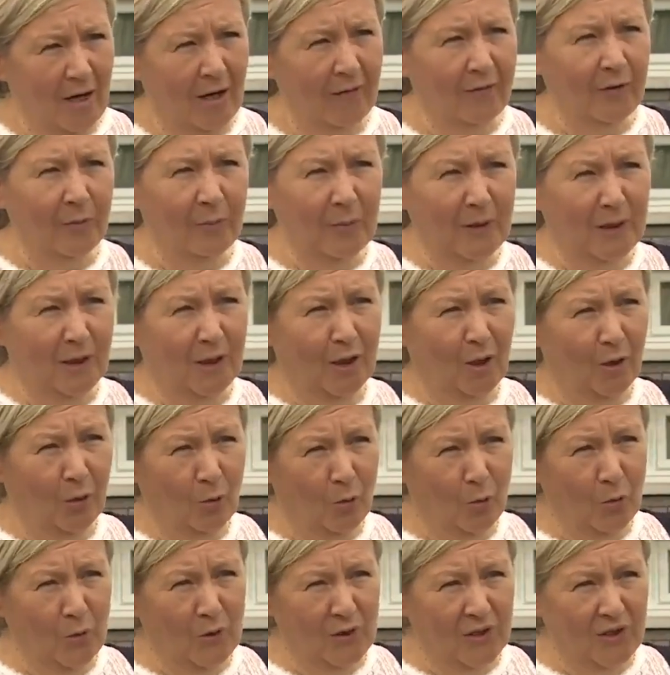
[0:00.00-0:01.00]
having been
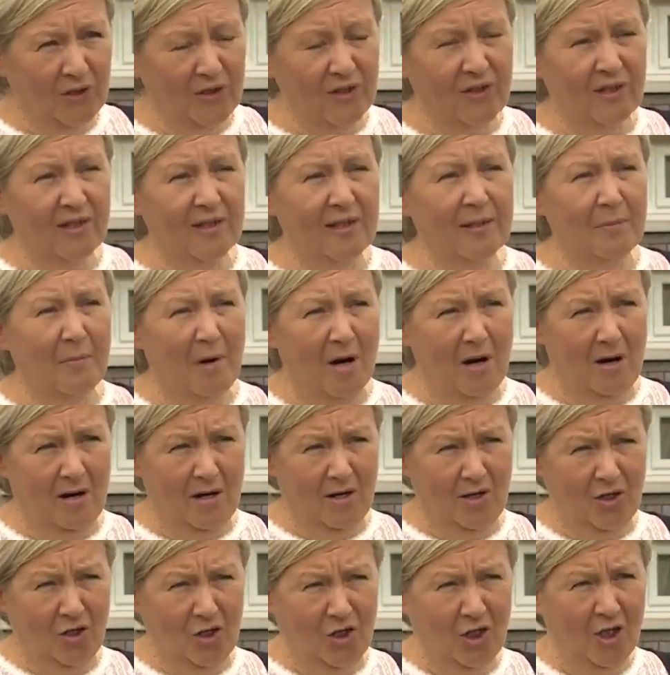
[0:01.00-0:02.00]
closed since
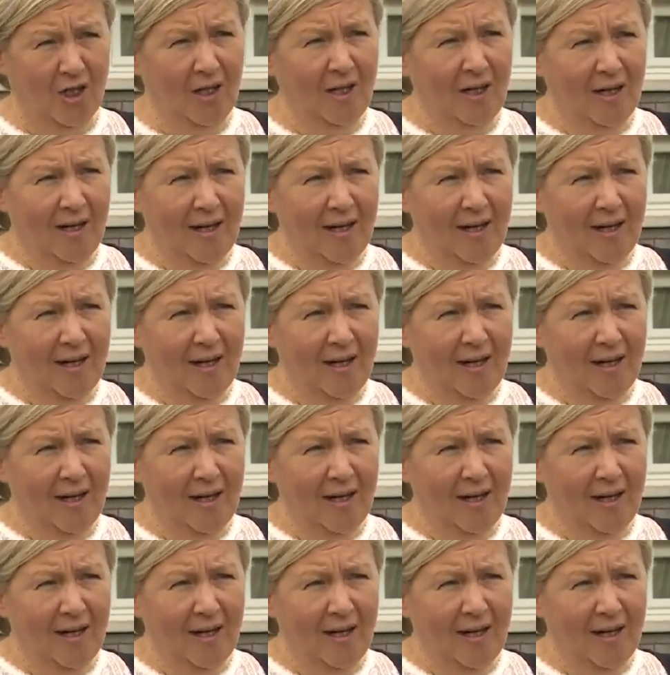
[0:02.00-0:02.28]
March.